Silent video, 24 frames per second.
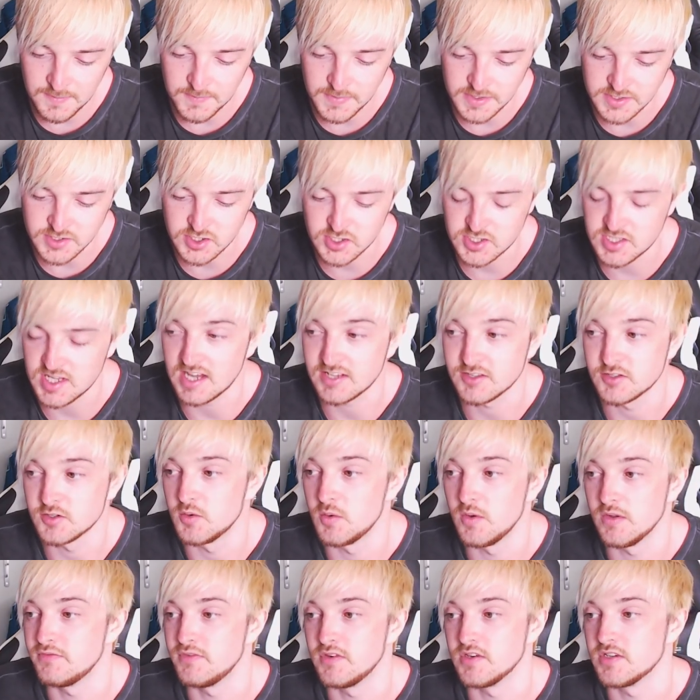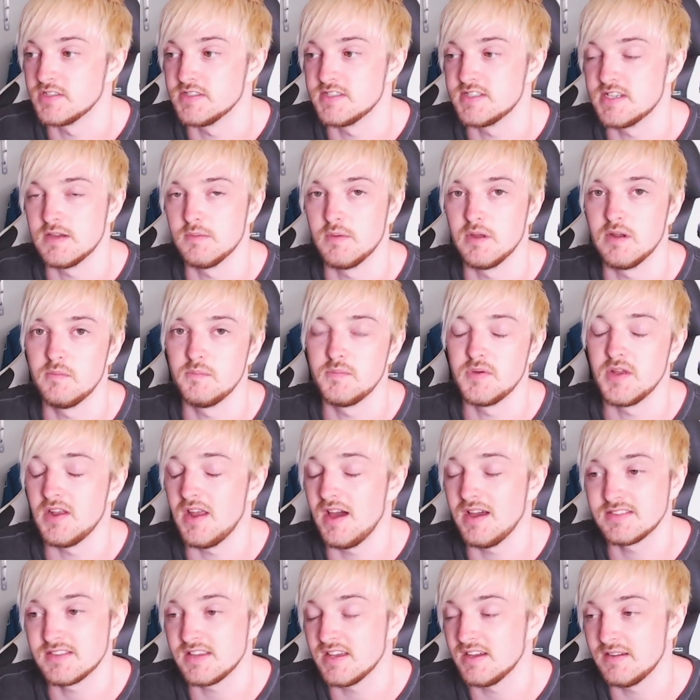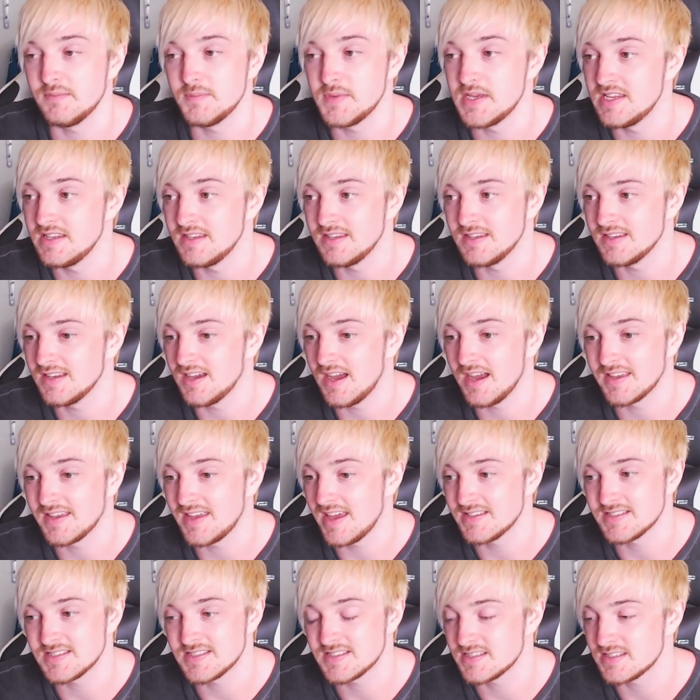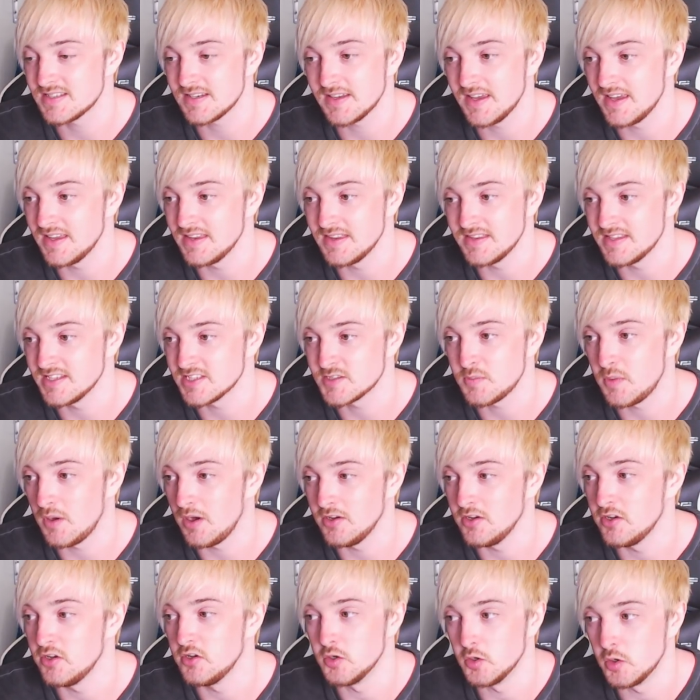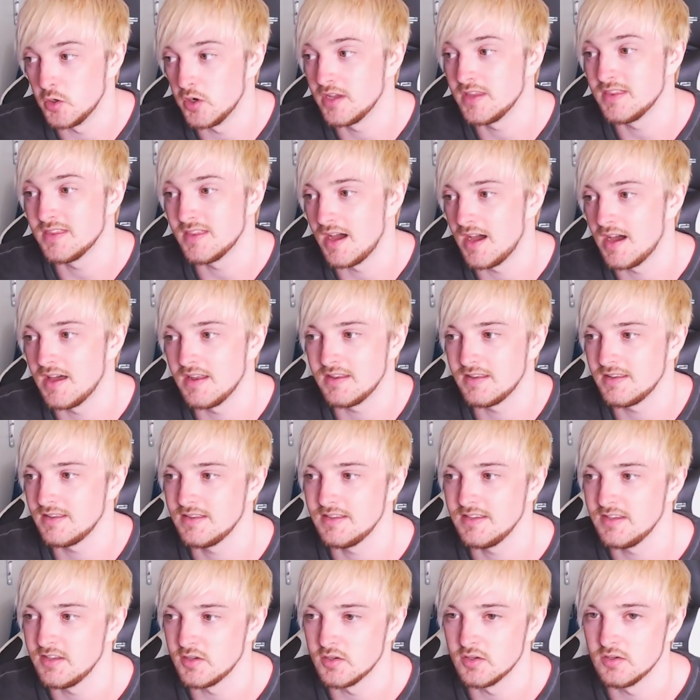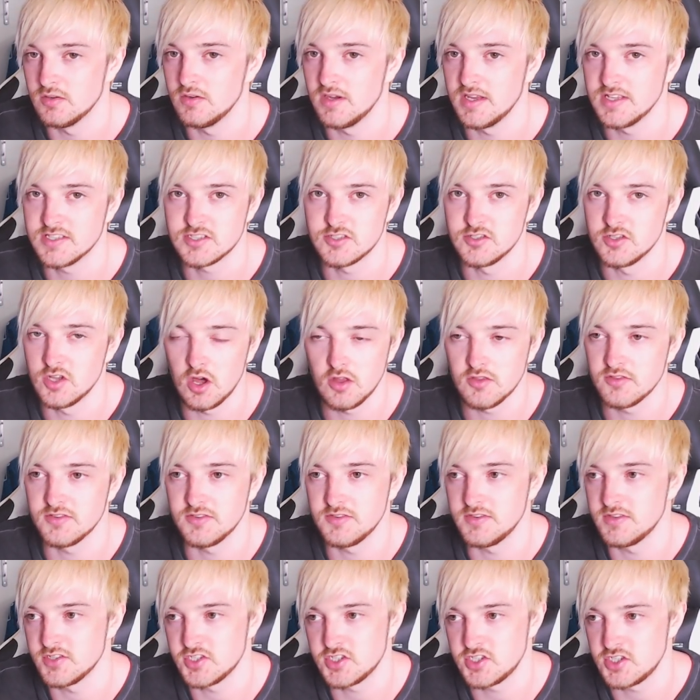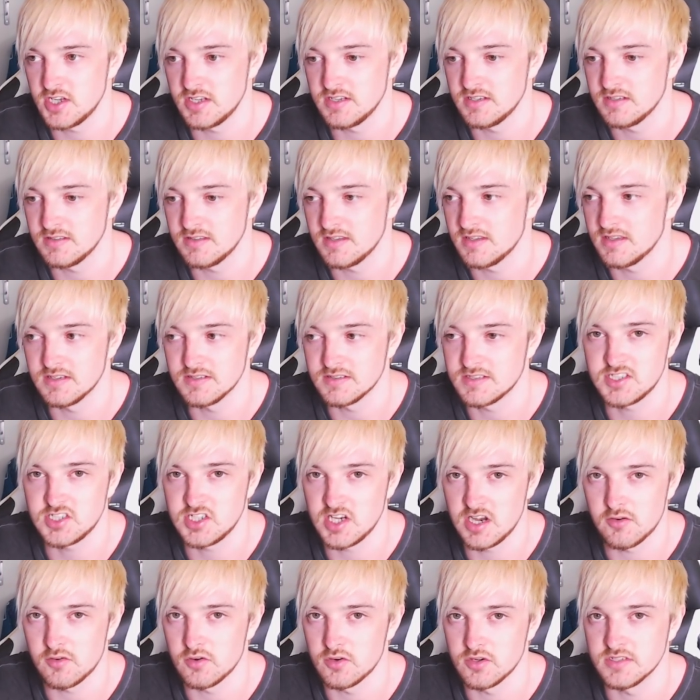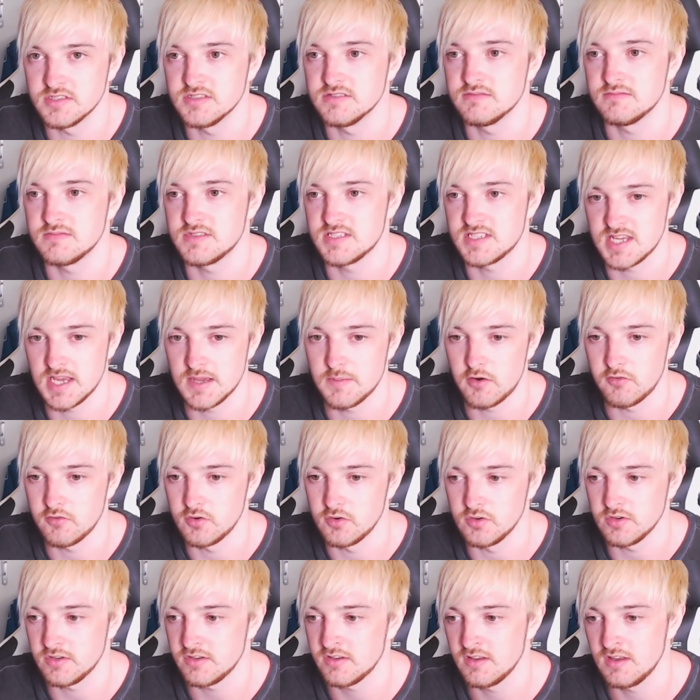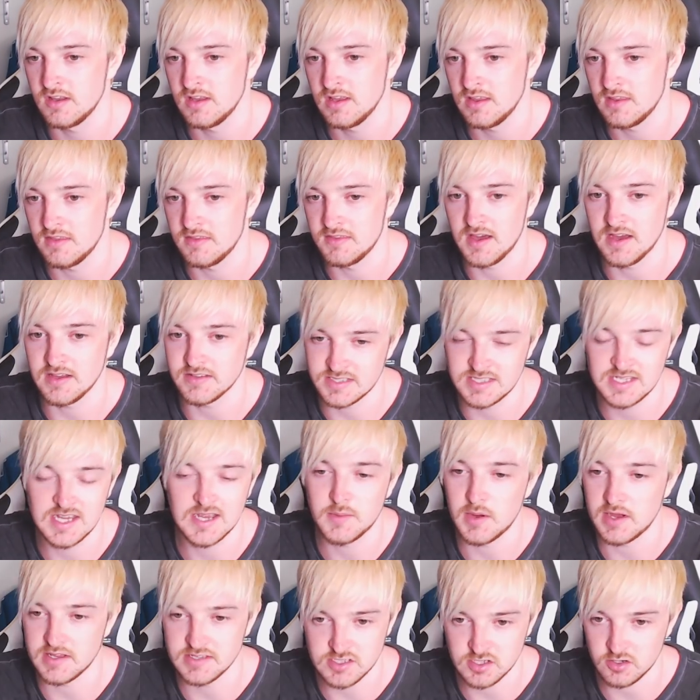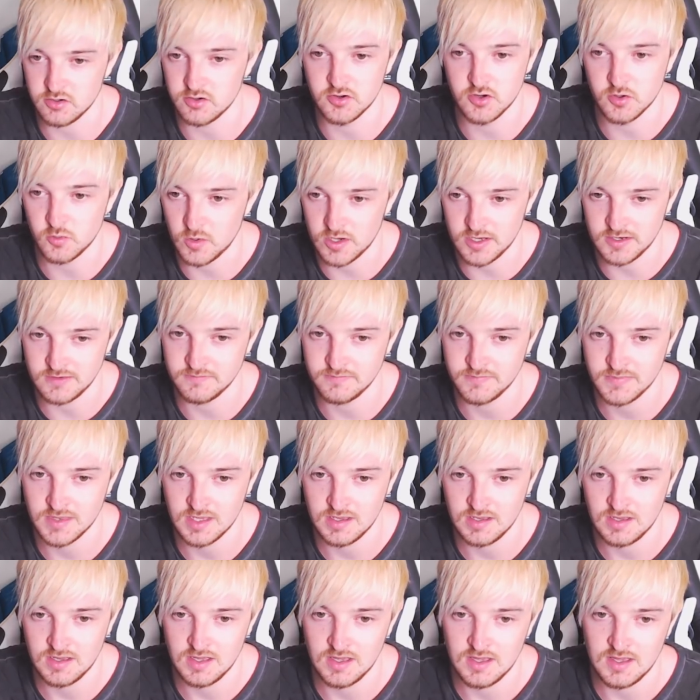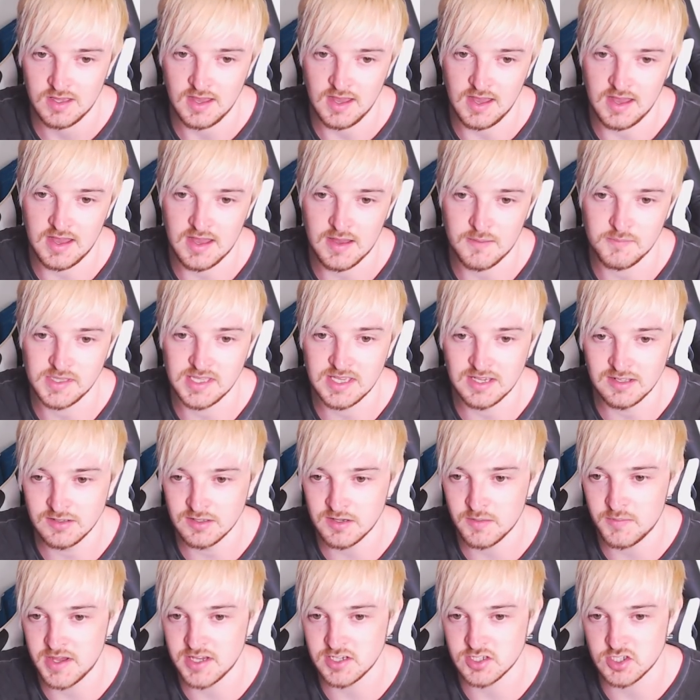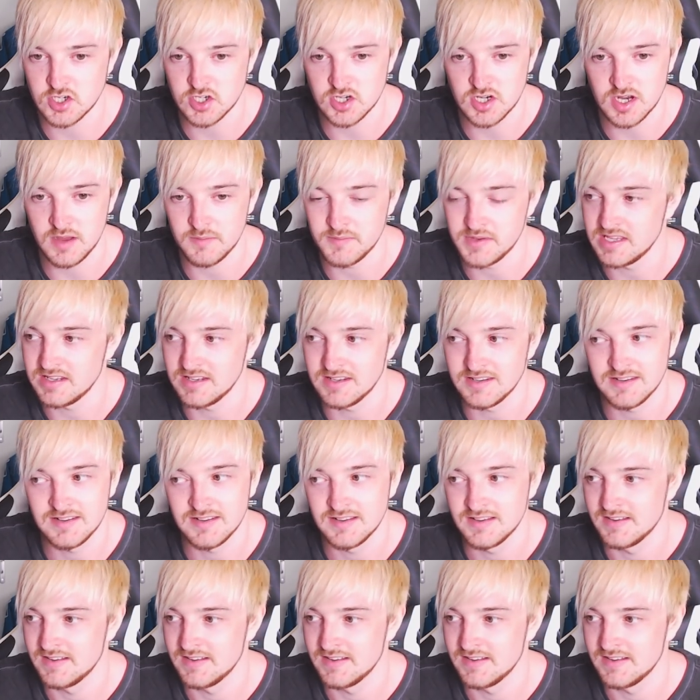It's just that I don't want to fucking say about it. But, I mean, I guess at this point, knowing that, you know, it's not the Shiro and Saber route, that Saber isn't going to win. Gilgamesh, I mean,